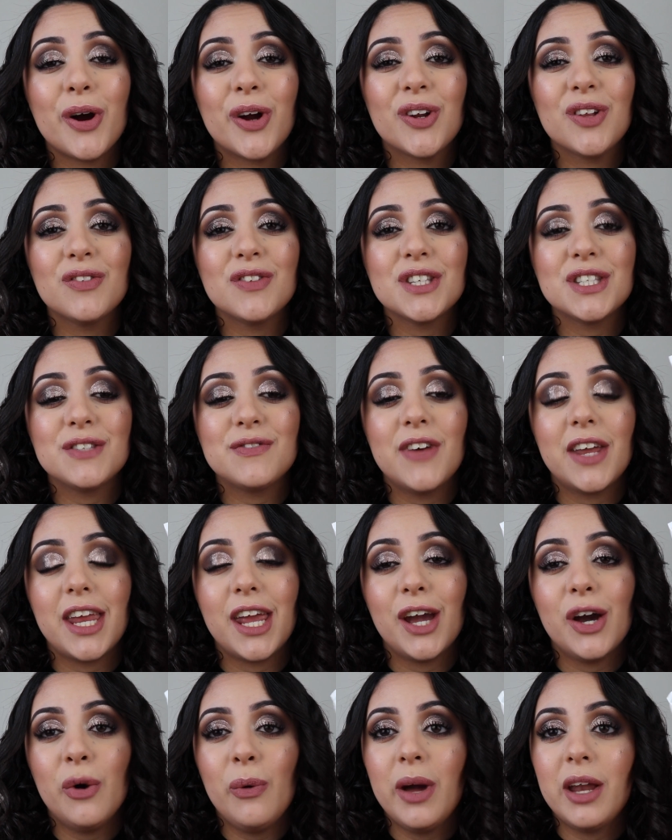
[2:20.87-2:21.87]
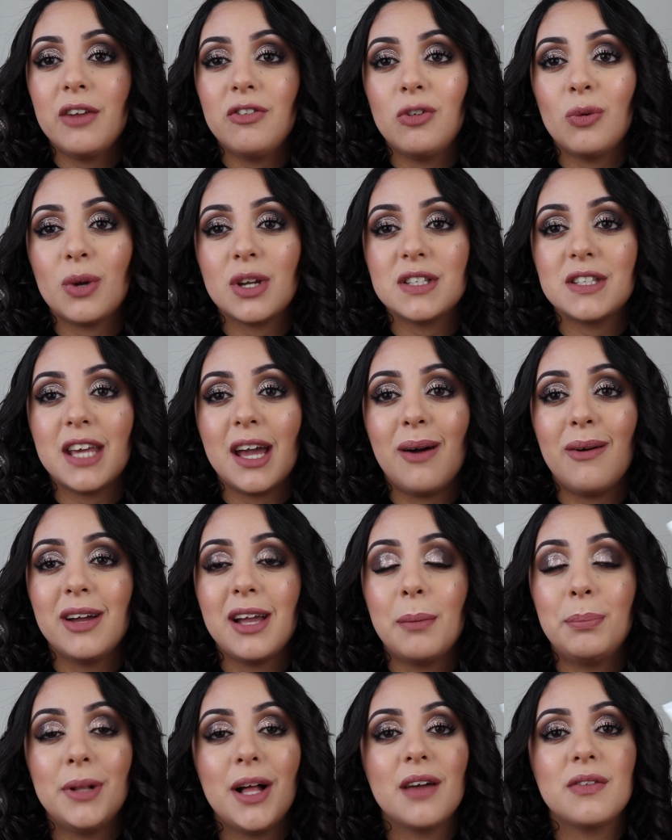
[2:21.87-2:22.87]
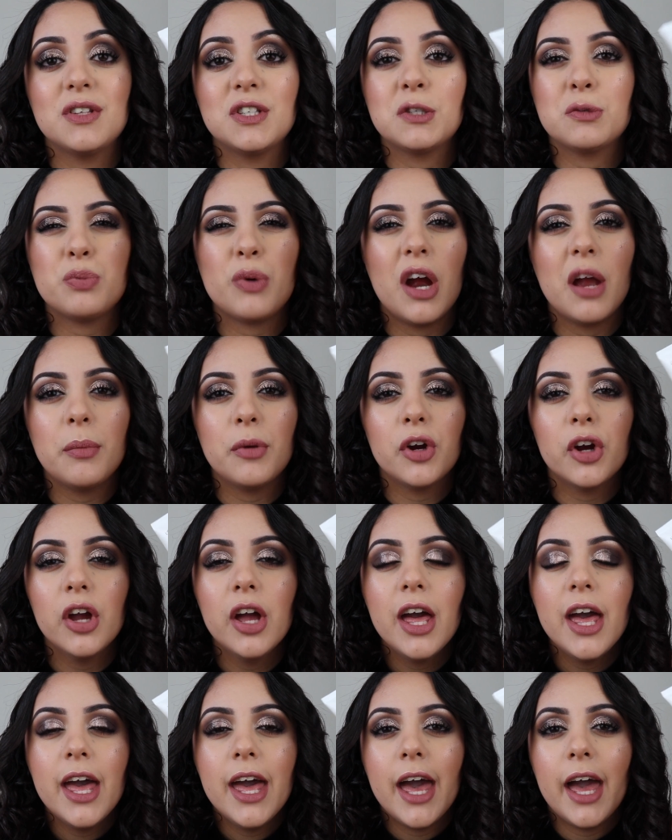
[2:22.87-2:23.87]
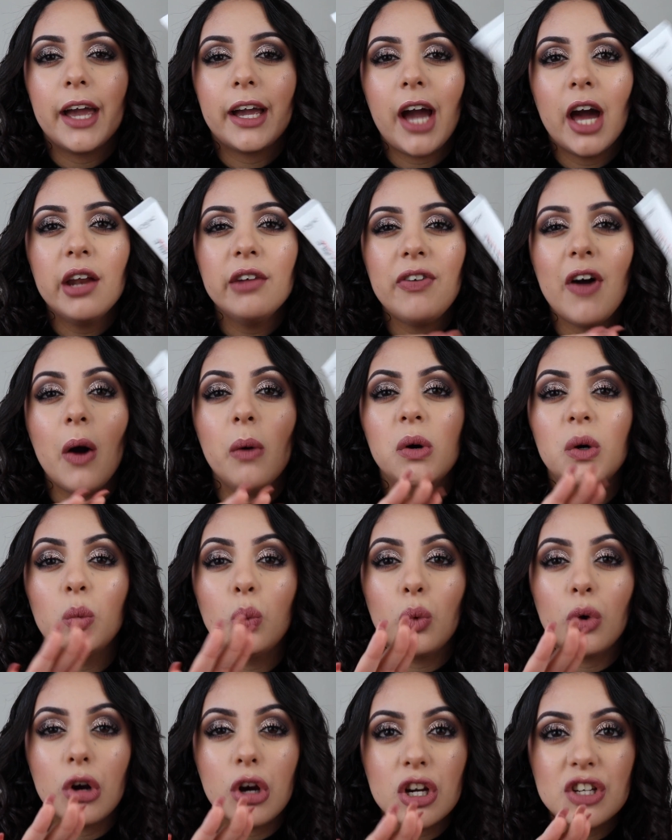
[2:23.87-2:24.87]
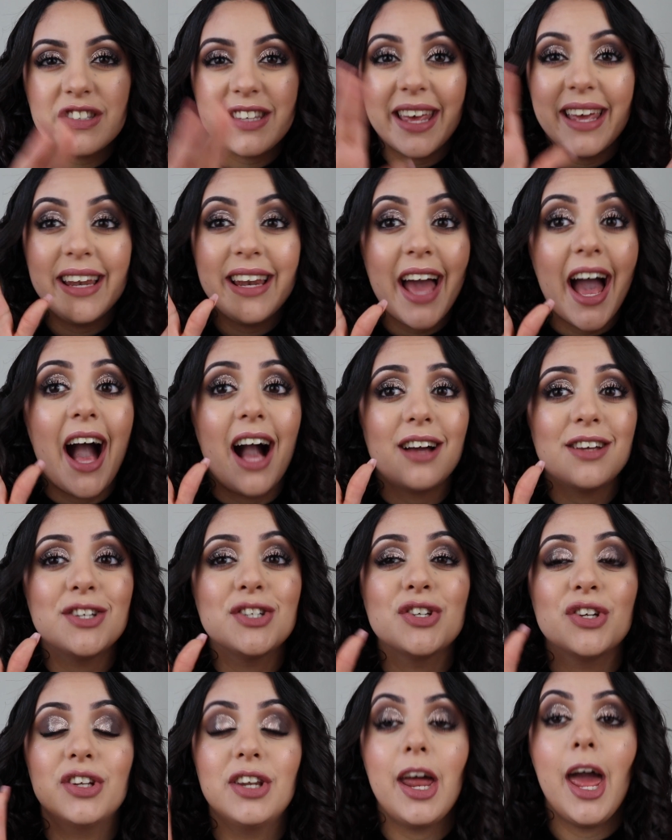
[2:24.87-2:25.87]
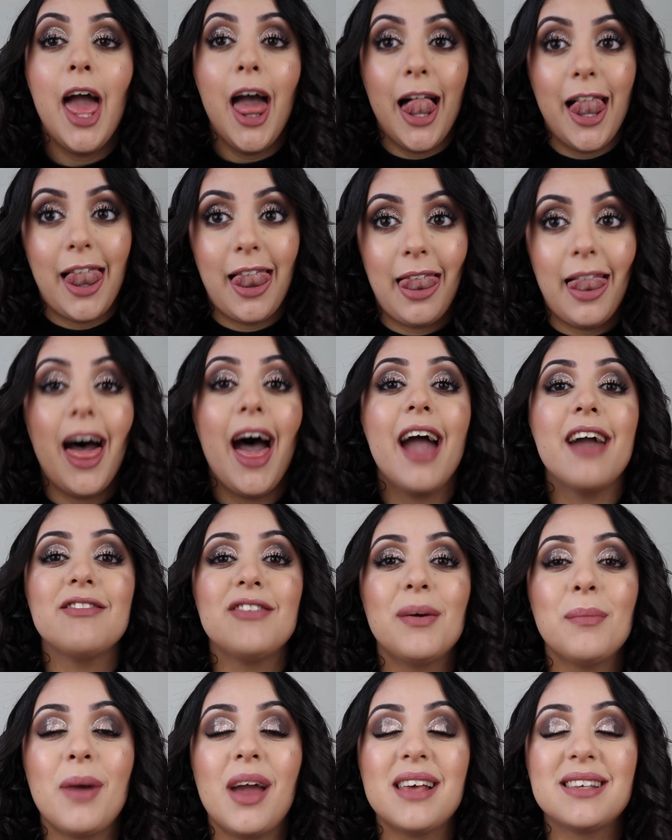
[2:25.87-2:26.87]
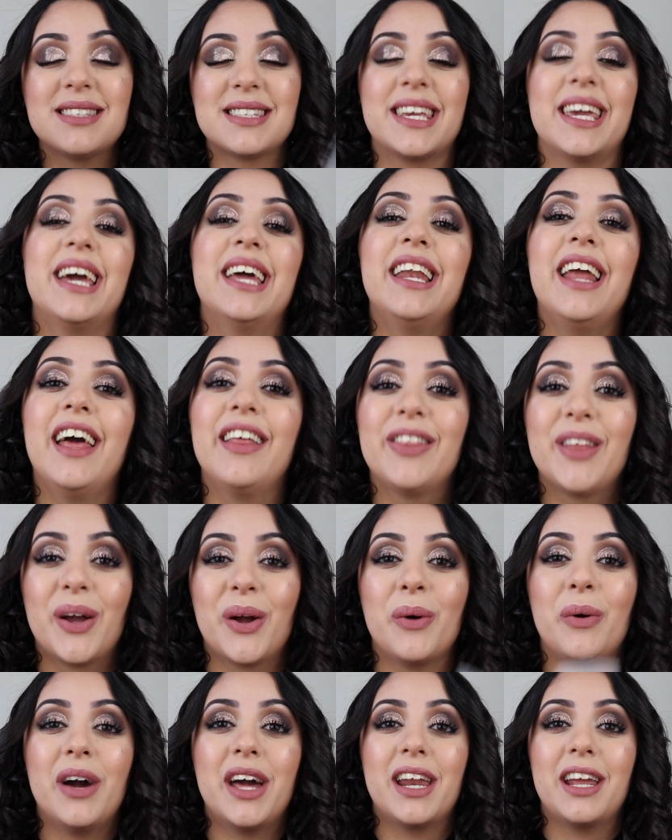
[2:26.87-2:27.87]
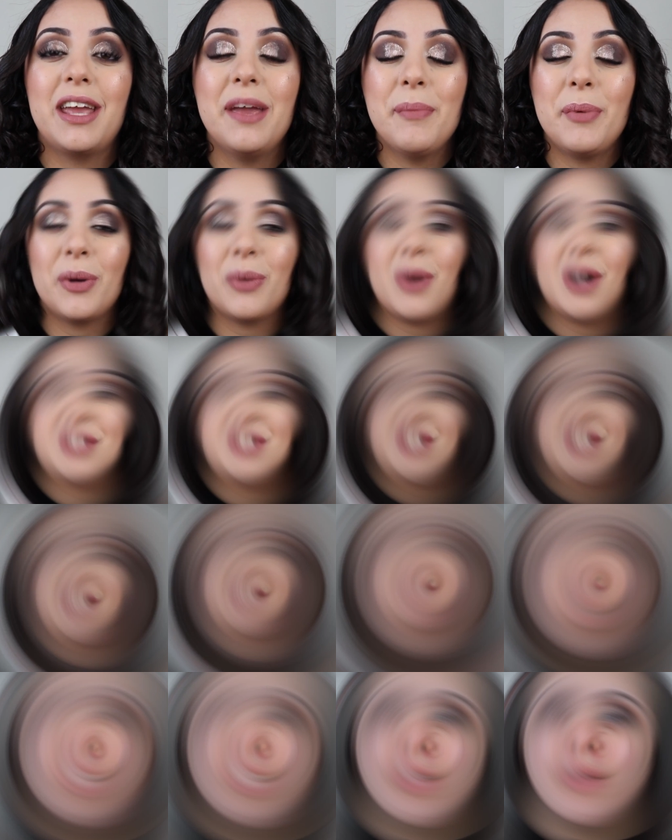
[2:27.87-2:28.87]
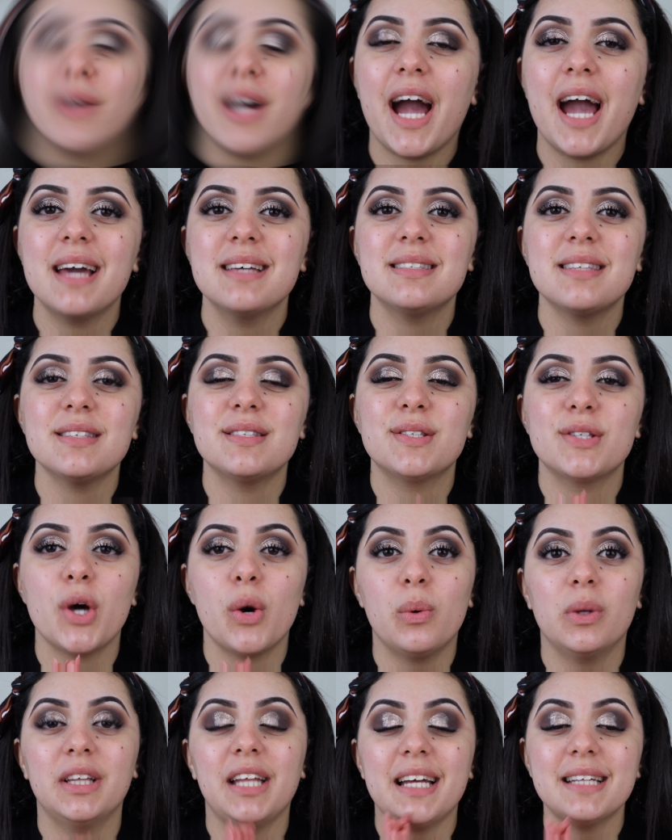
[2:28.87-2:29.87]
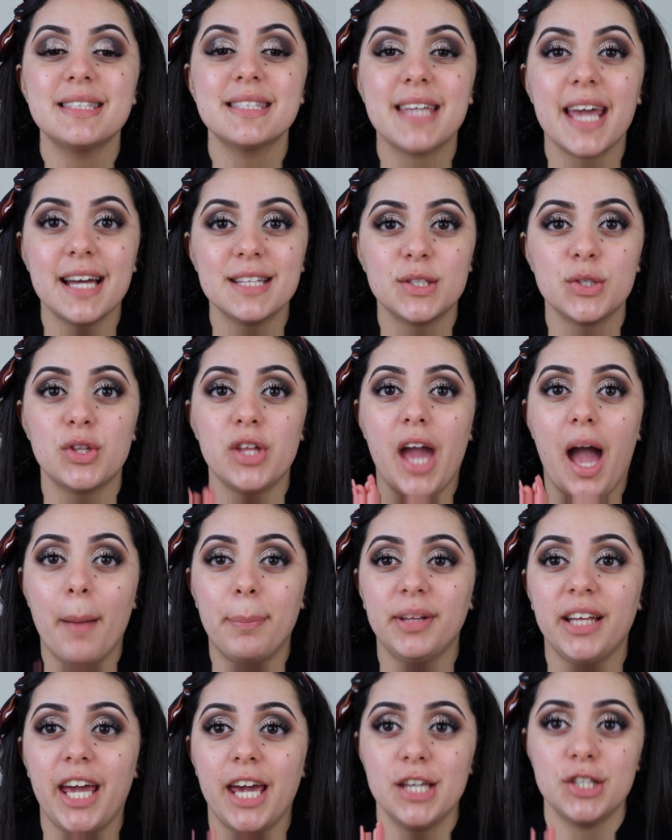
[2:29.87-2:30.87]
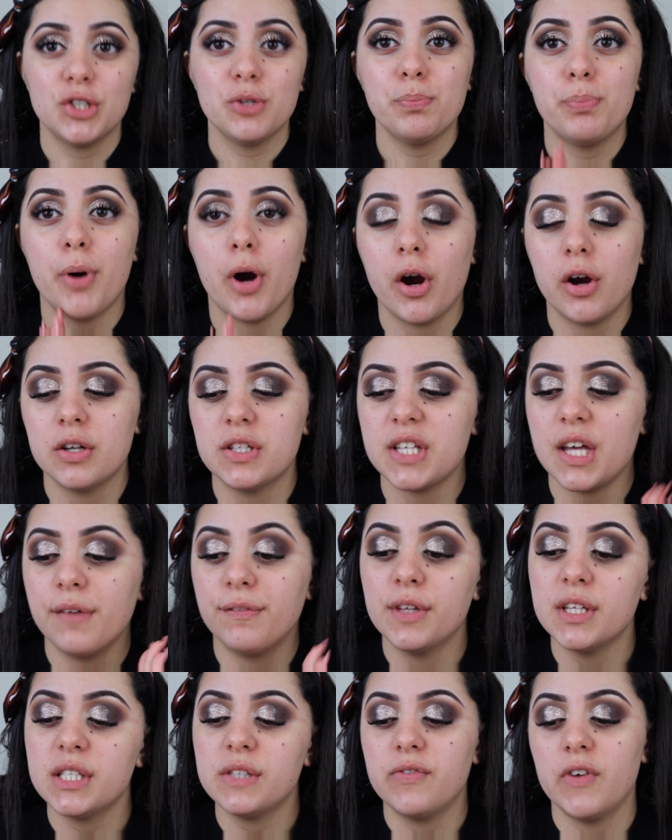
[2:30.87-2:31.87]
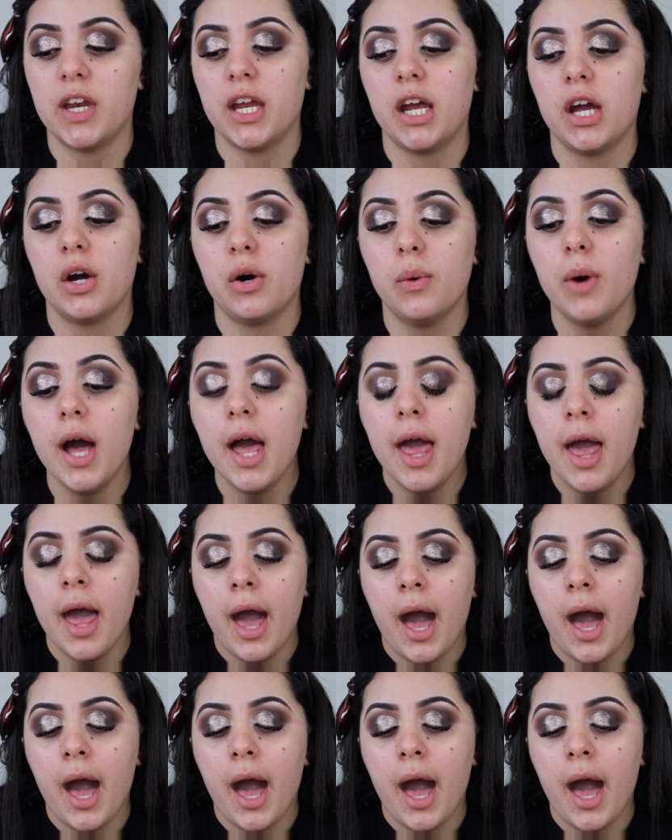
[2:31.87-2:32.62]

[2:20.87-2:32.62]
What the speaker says: part of this video. And if you want to see how I apply this primer and kind of how it works in action live on my skin, then go ahead and keep on watching. Well, hello guys, so let's get to the application part of this video.